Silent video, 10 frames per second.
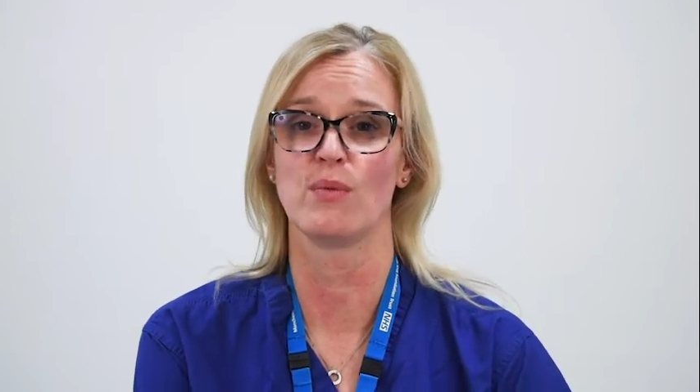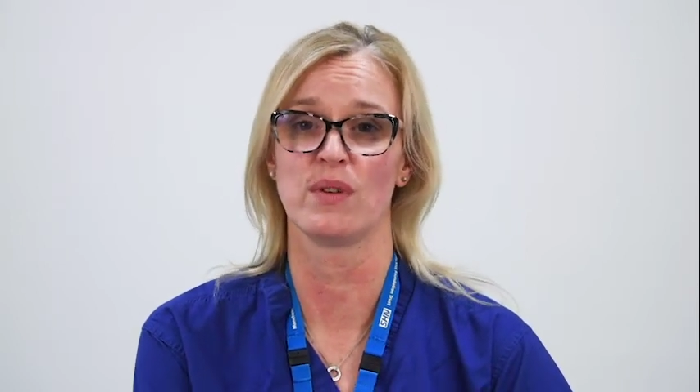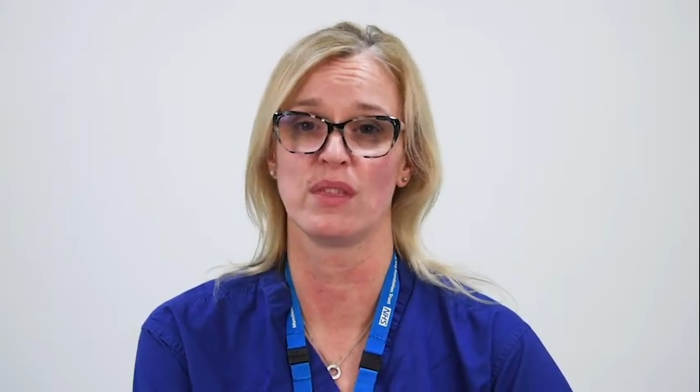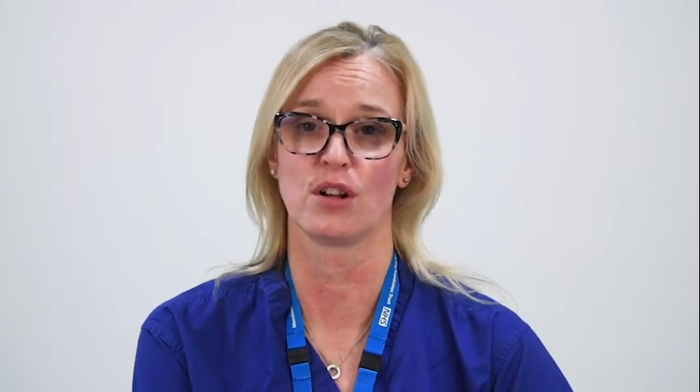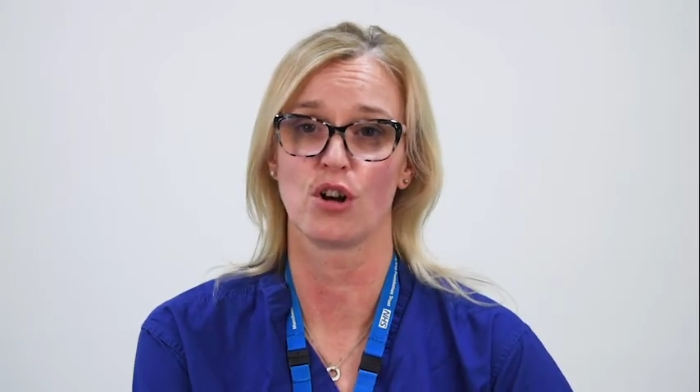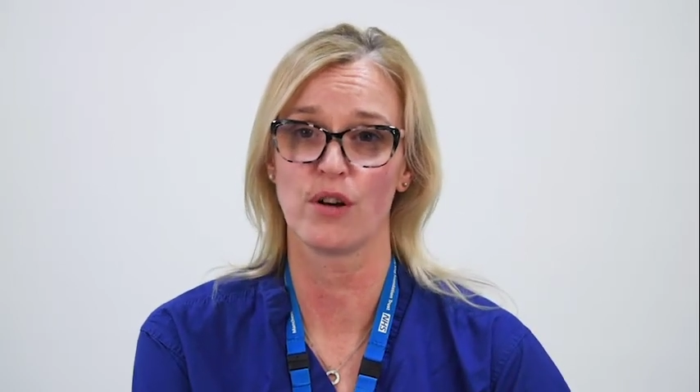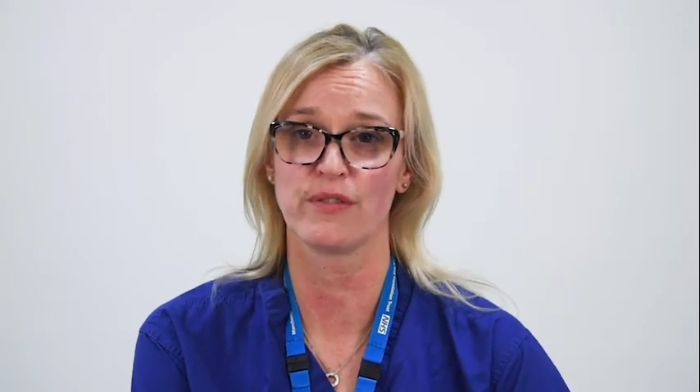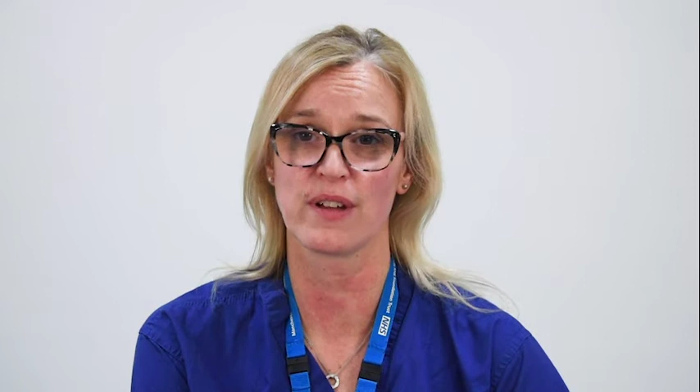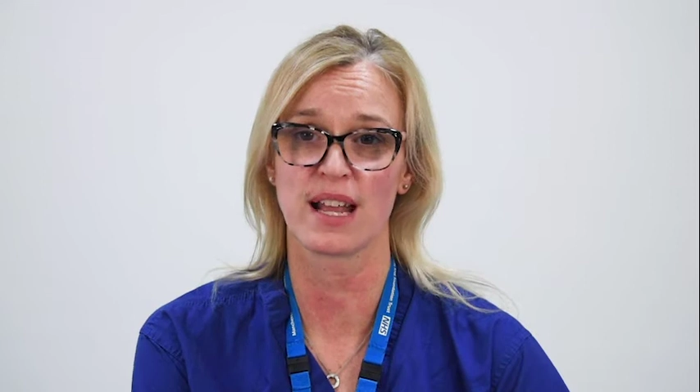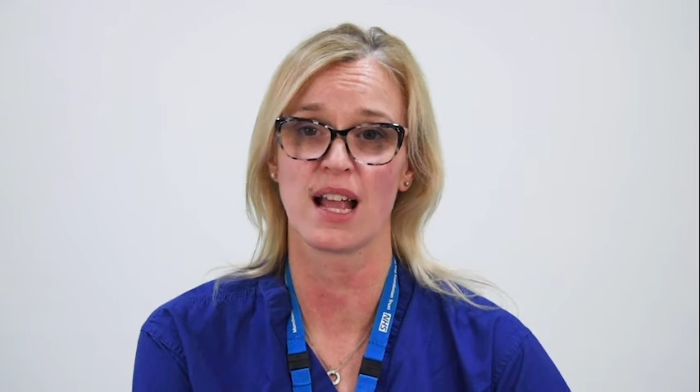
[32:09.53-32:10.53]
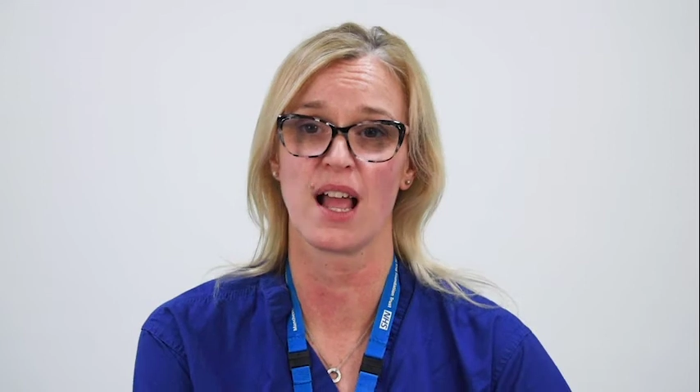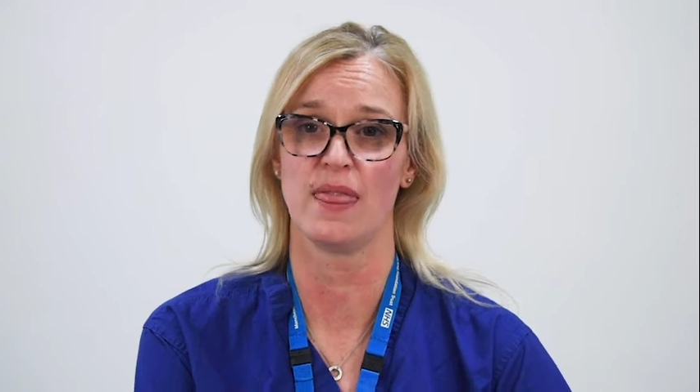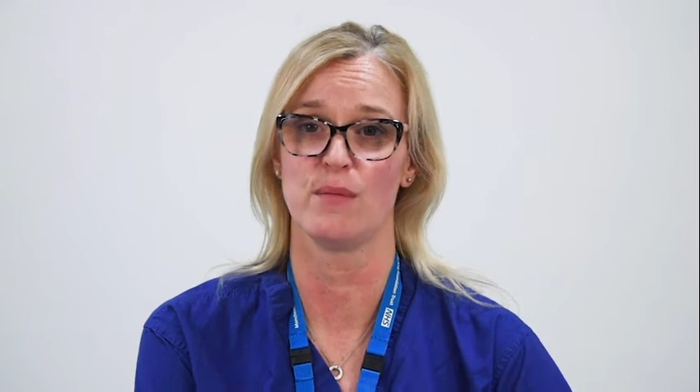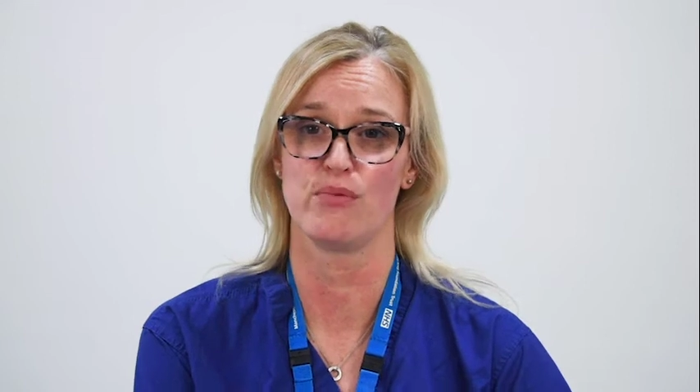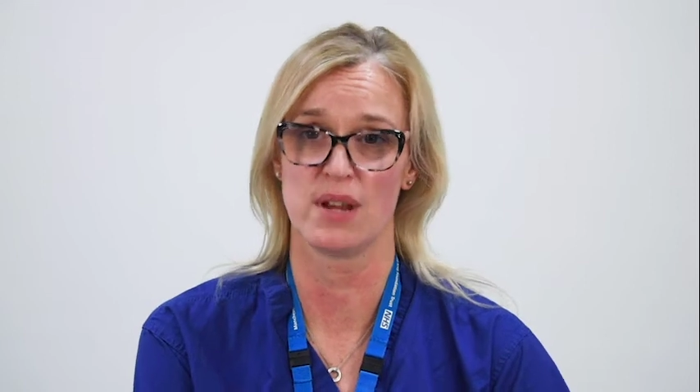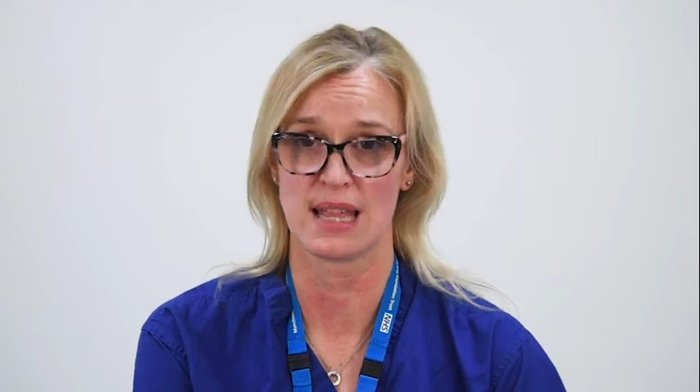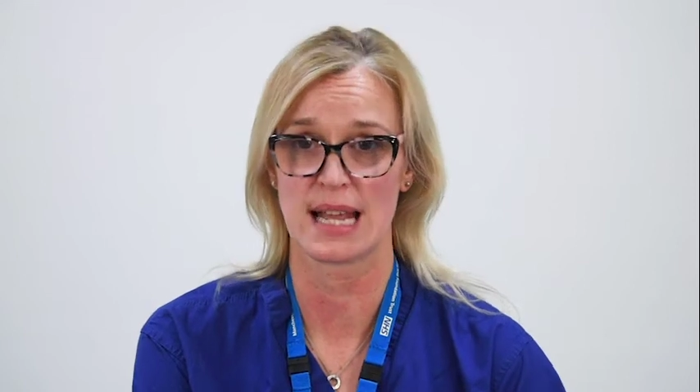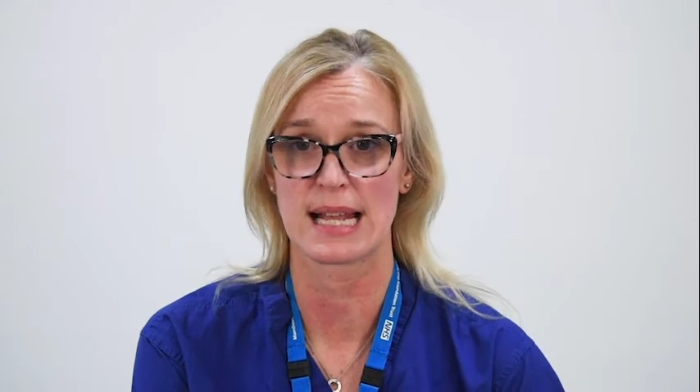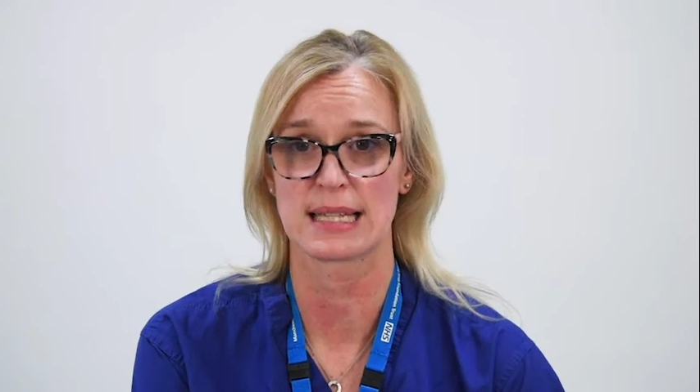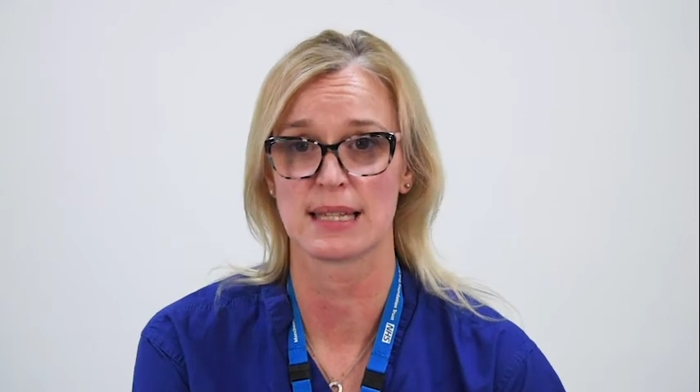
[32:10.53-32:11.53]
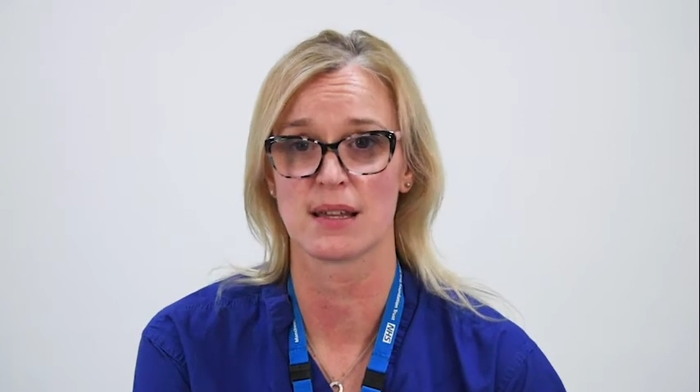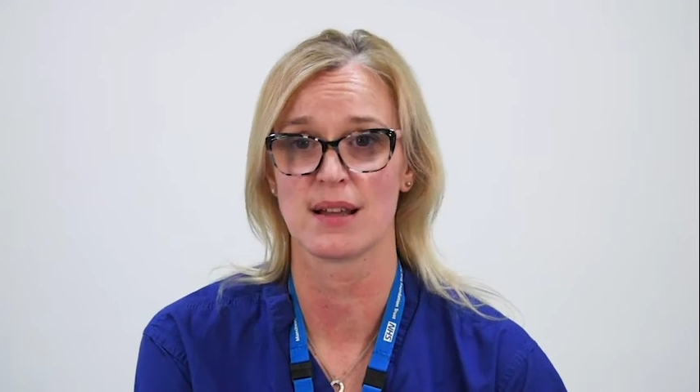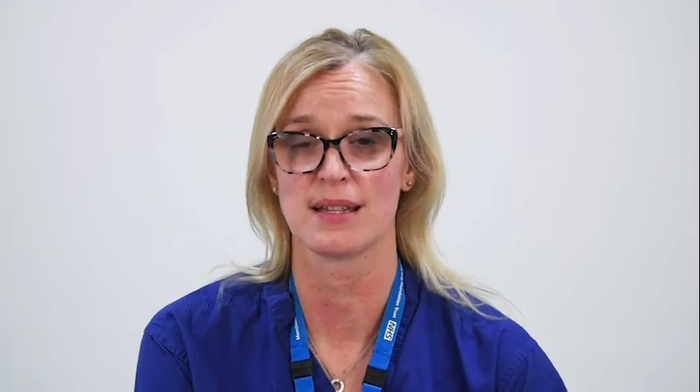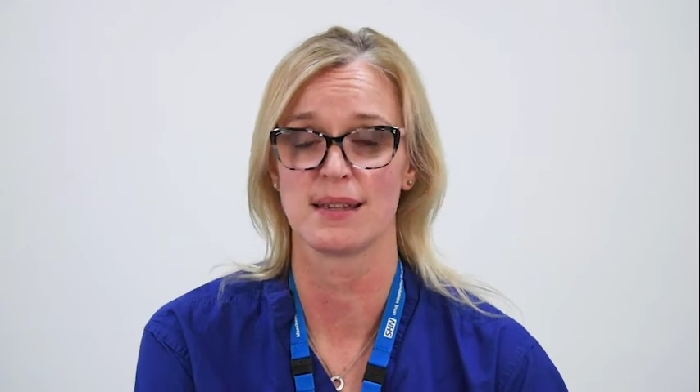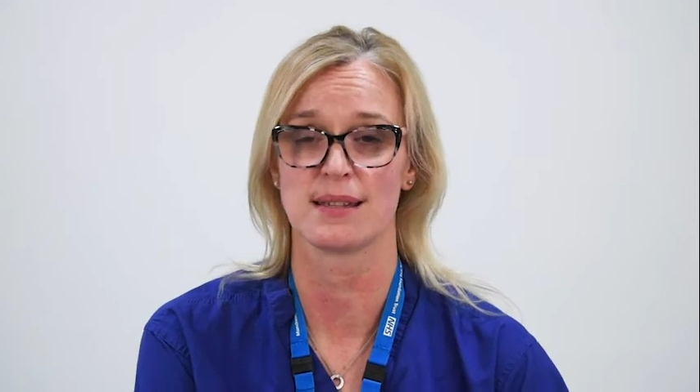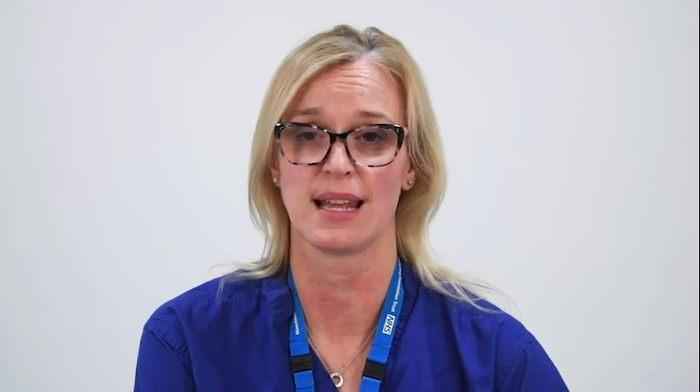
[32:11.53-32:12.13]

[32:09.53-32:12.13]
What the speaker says: with the coughing and the breathing exercises